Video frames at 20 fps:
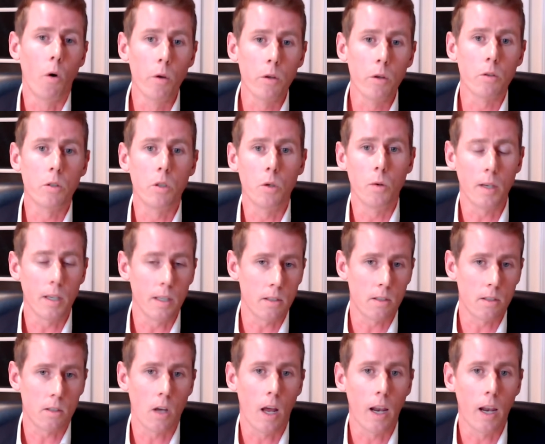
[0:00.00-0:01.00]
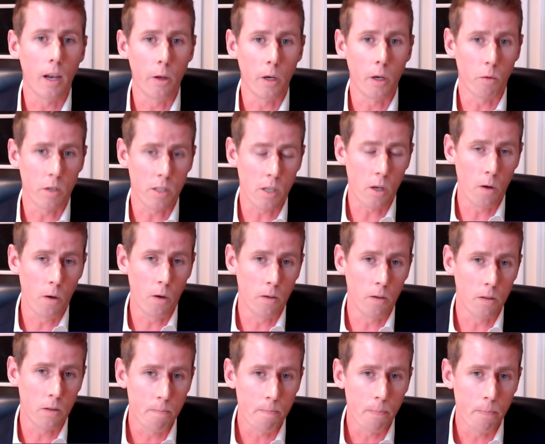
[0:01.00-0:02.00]
then all you're doing is diluting
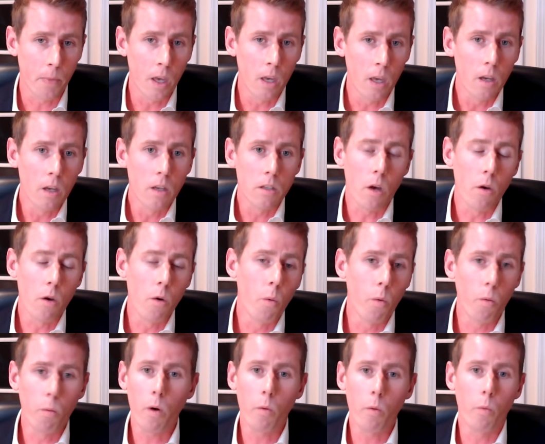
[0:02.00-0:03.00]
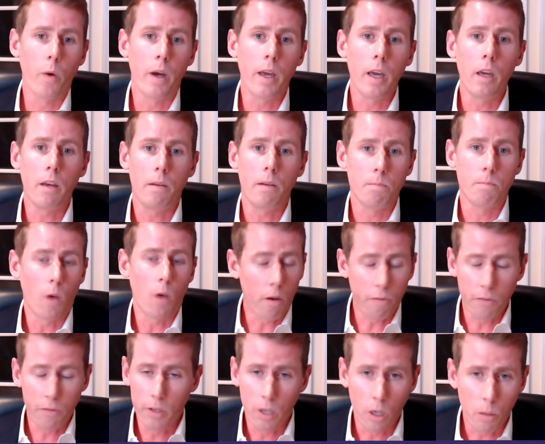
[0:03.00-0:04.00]
returns. So what we
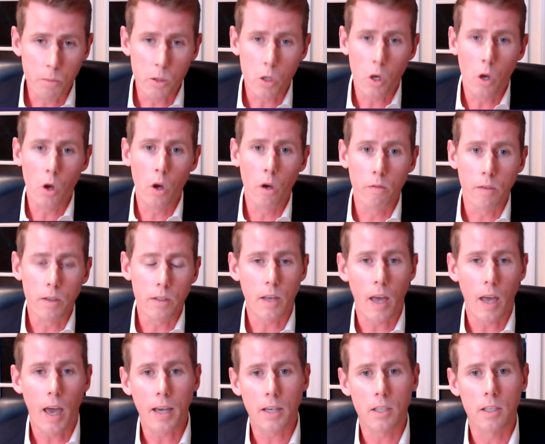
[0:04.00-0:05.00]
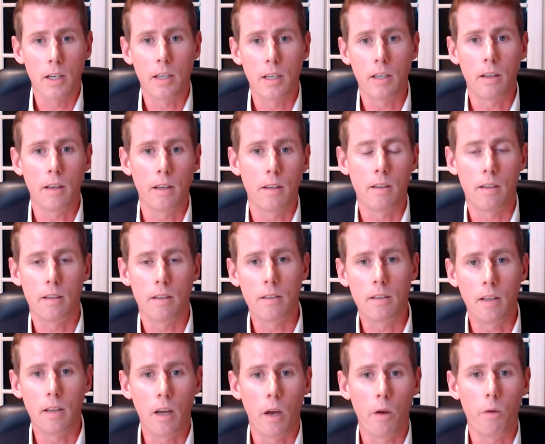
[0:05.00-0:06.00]
often observe is actually that,
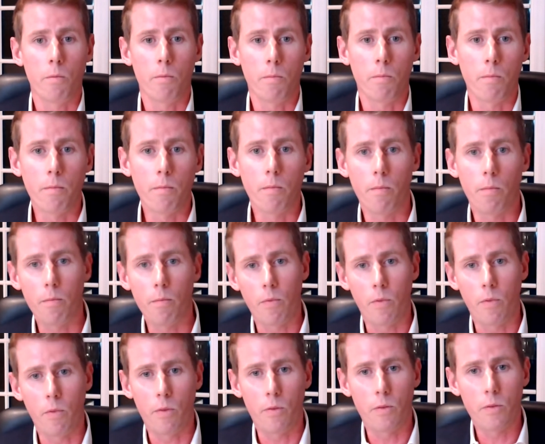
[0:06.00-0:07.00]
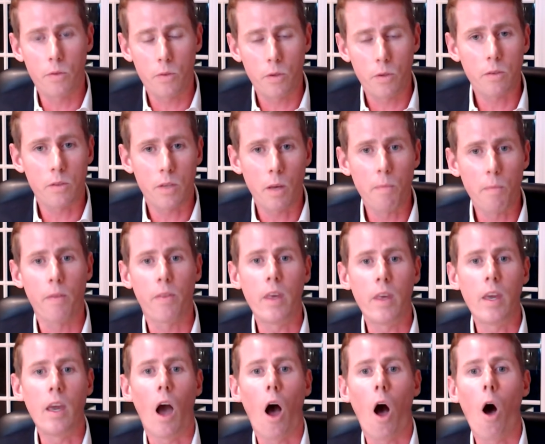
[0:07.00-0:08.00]
you know, some of
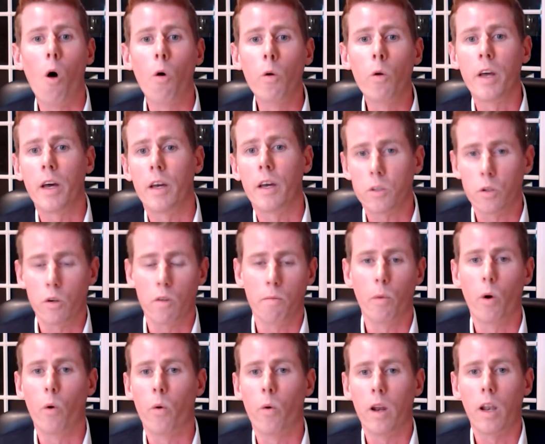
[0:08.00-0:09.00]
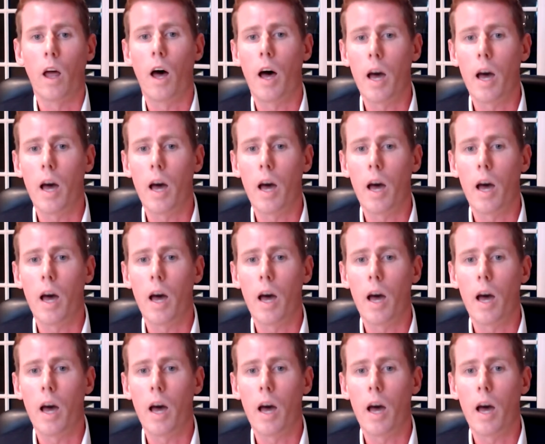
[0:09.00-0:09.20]
the older sort of more